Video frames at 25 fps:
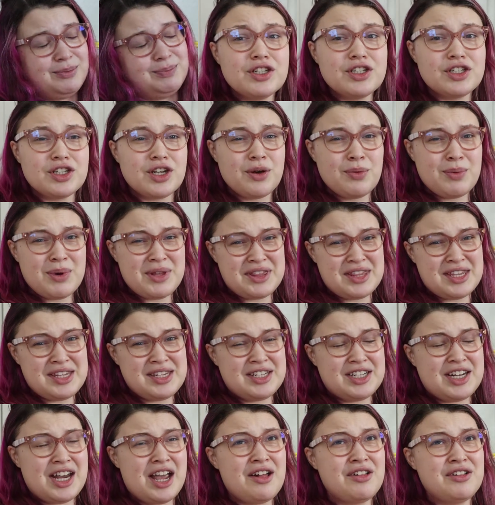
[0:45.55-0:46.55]
So with
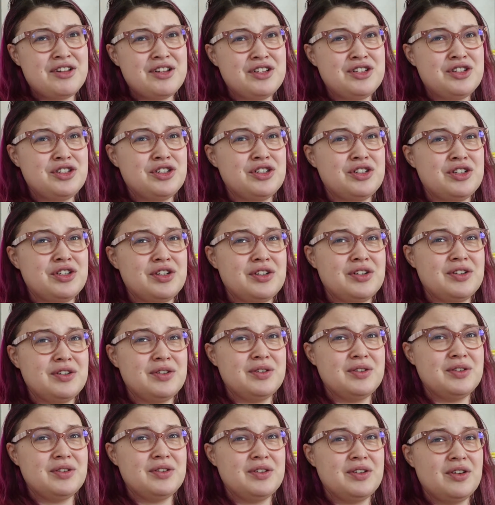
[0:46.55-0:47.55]
this challenge,
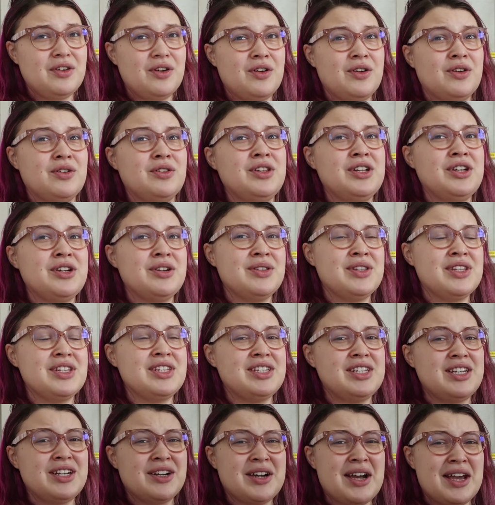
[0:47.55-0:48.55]
earlier
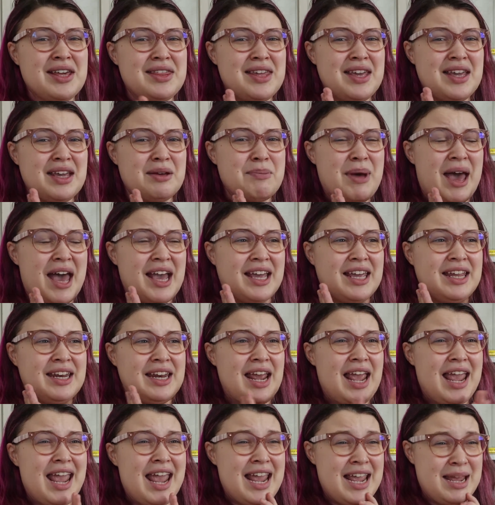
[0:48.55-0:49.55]
this year, I think back
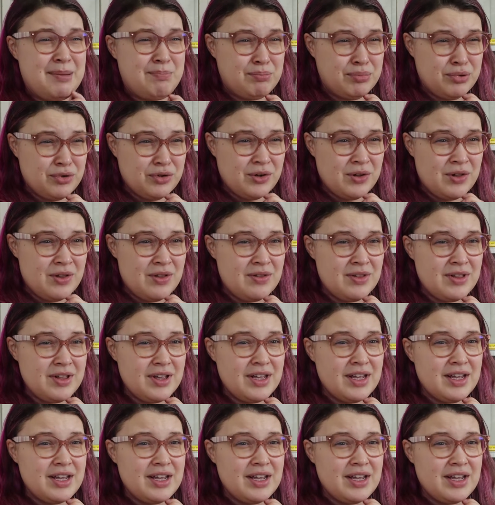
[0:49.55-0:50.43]
in April,